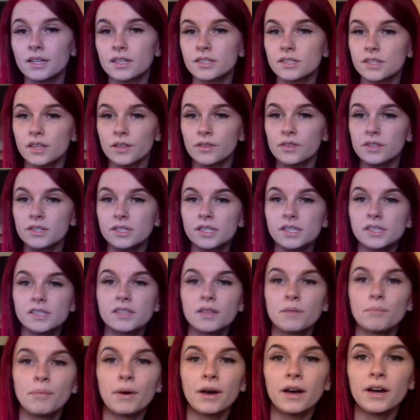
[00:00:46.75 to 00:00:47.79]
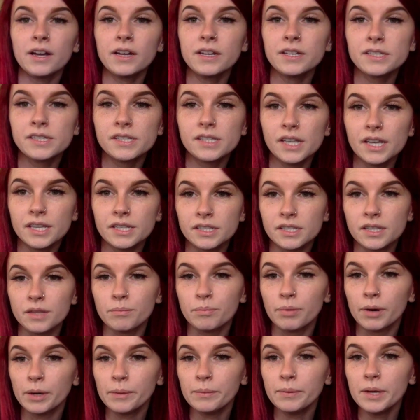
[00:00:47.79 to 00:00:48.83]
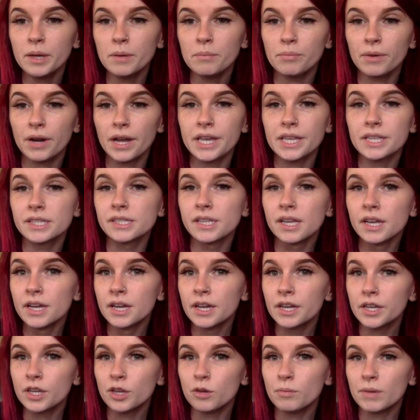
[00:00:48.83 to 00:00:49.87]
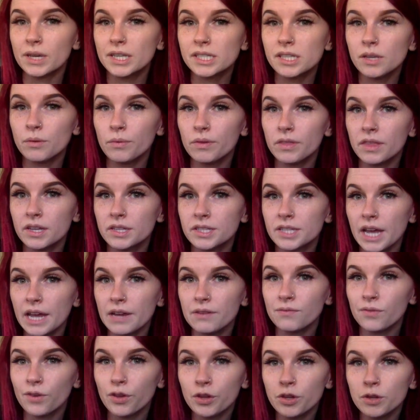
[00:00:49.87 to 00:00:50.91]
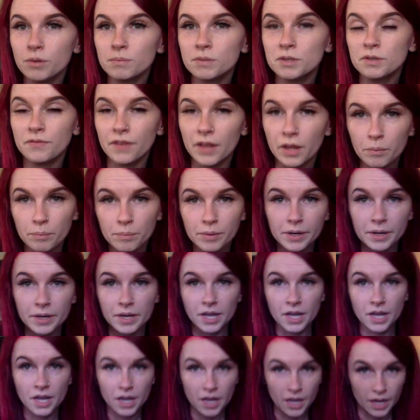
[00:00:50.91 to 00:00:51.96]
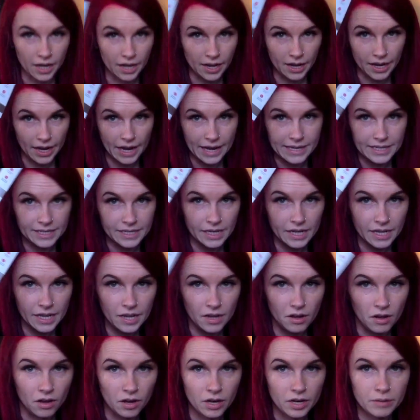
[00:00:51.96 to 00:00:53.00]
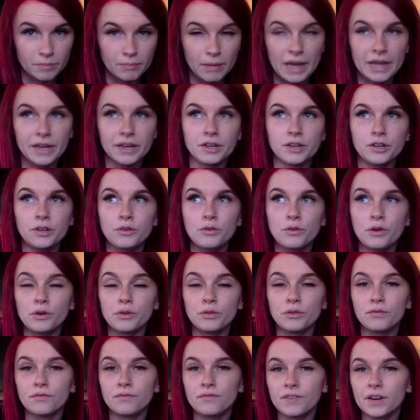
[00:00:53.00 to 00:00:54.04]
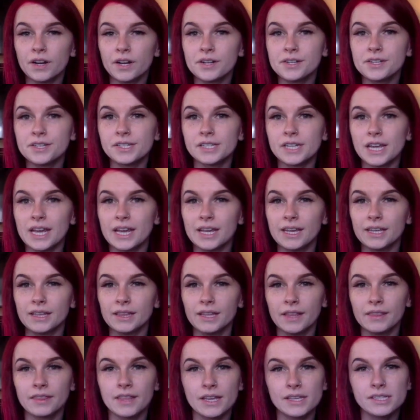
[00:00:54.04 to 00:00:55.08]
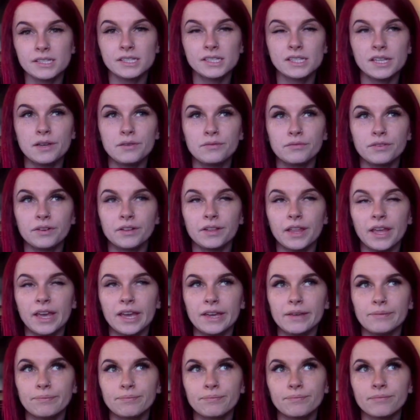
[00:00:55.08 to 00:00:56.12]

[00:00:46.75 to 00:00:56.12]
So this is the box. It's the Permanent Brights. You mix it with a 10 volume developer. I did it on my new growth first and let that sit for like